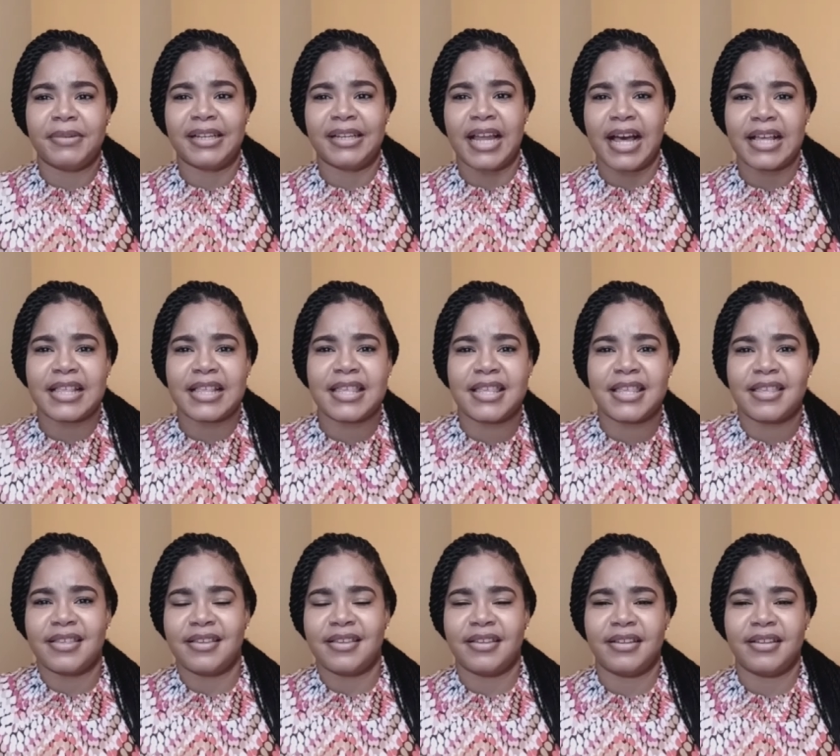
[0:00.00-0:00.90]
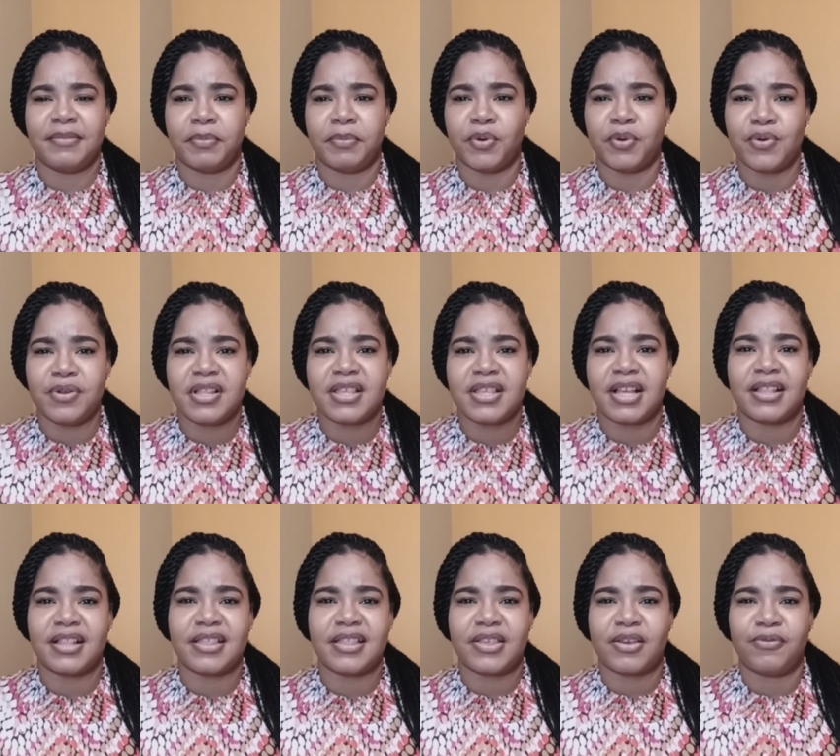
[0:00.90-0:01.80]
glass bowls
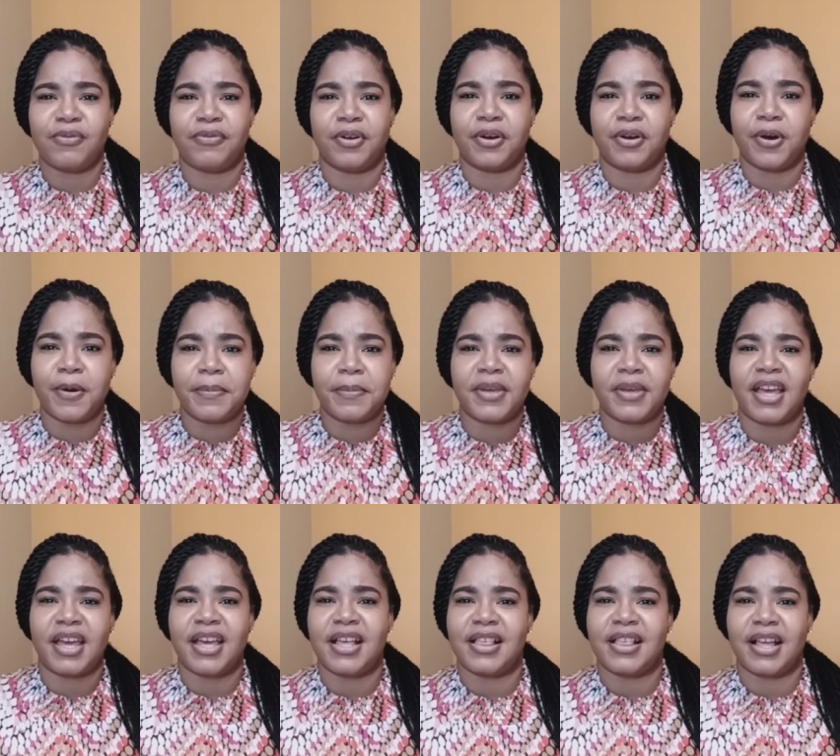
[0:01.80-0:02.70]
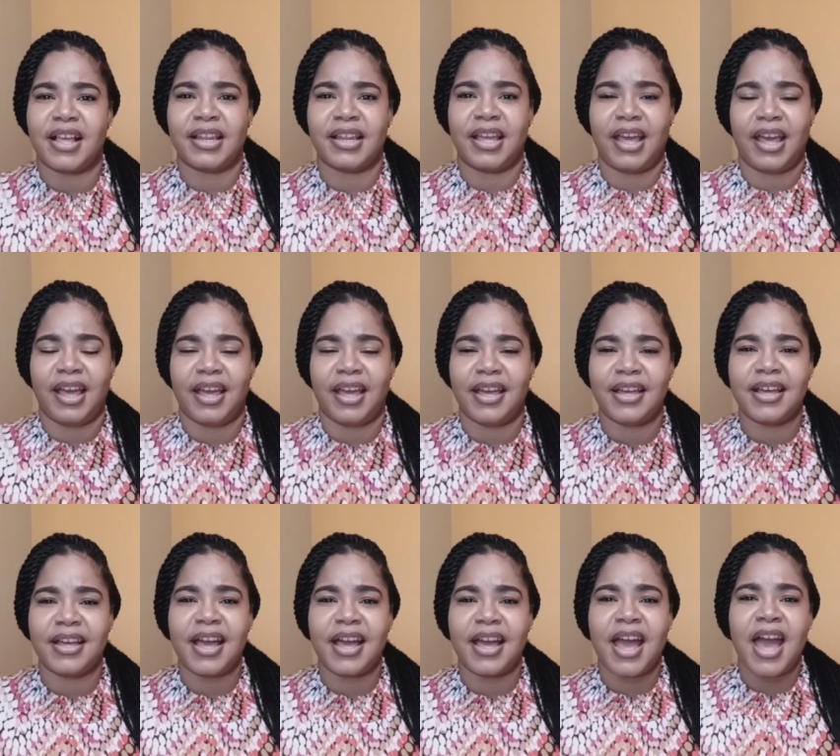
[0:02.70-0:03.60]
and stuff for cupcakes and cake.
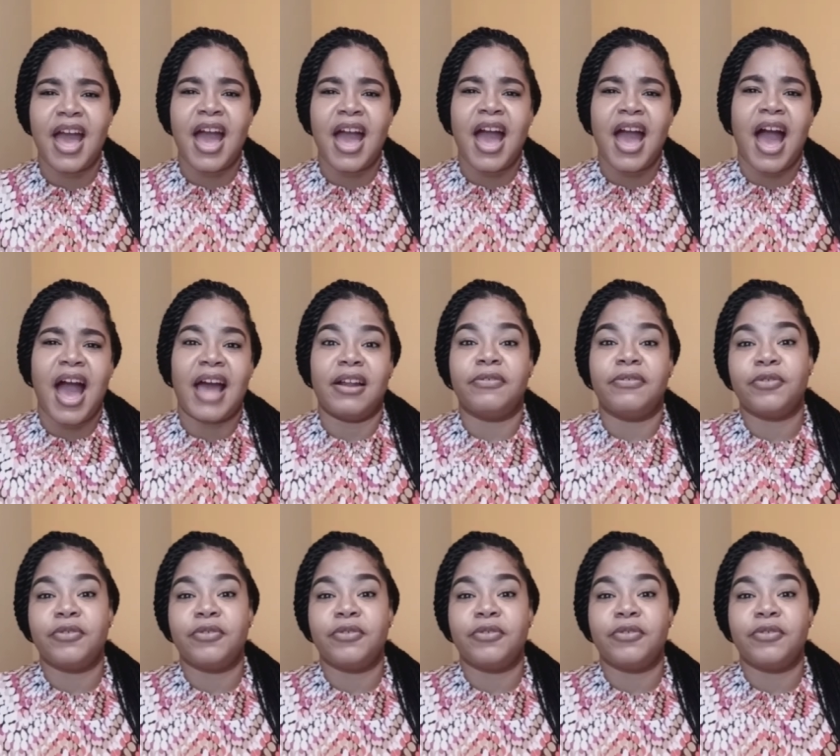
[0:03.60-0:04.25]
Yes. And